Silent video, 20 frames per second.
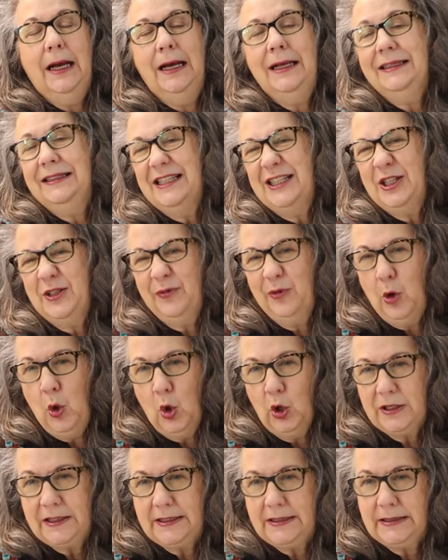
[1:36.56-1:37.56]
Uh, this, of
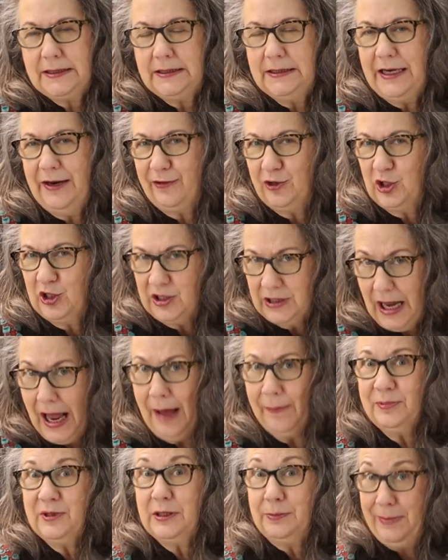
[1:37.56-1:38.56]
course, never
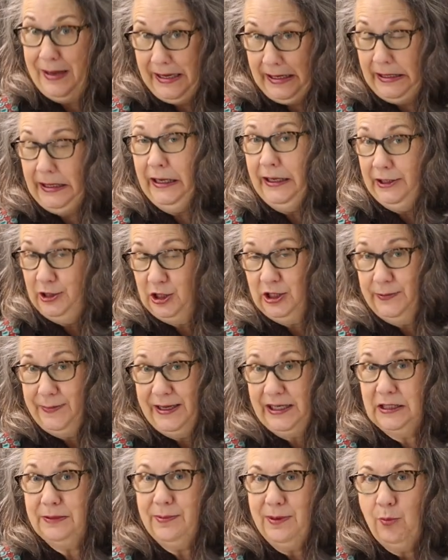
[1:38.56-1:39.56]
stops me. It just
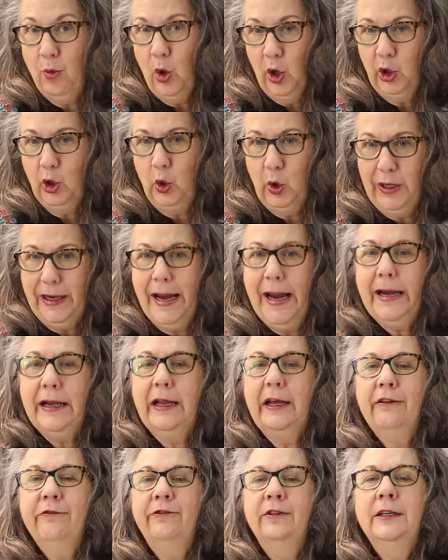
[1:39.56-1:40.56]
makes me more
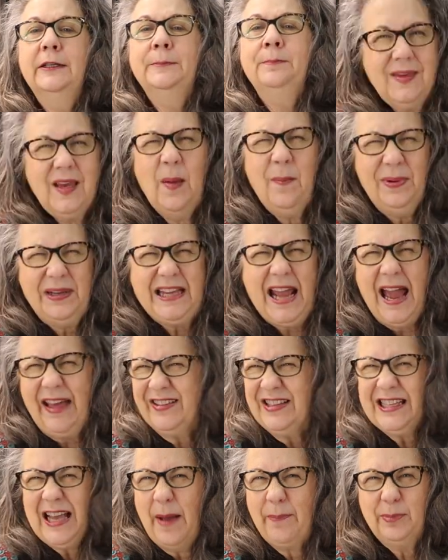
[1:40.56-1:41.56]
creative. But
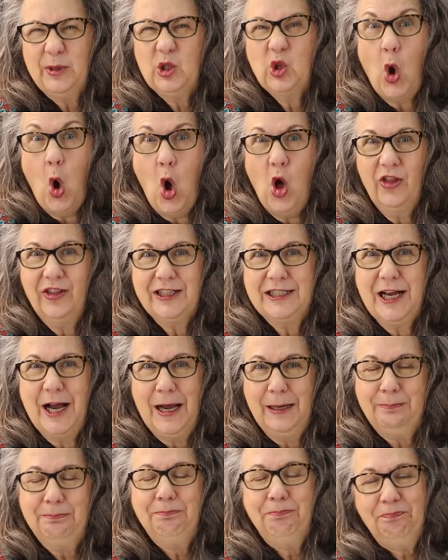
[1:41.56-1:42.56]
yeah, this happens all the
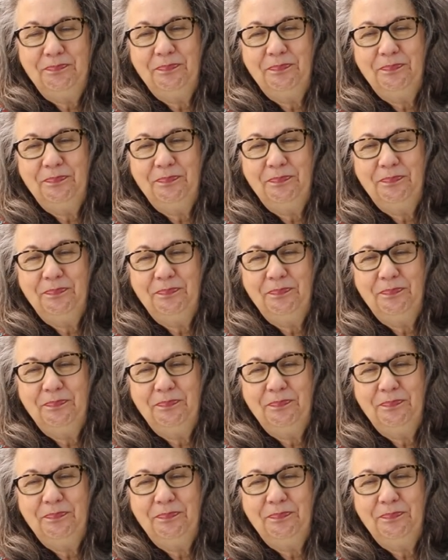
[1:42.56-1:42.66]
time.